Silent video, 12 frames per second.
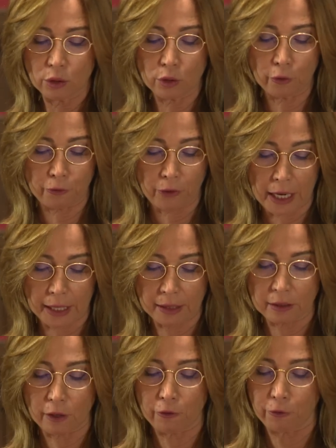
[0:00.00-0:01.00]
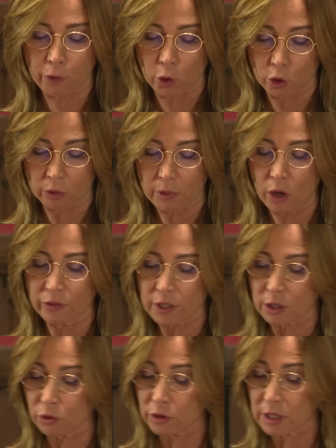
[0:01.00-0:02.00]
to find a form of
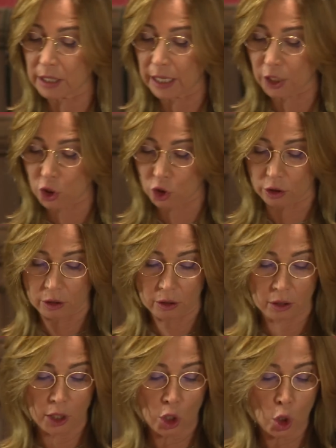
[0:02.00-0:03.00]
association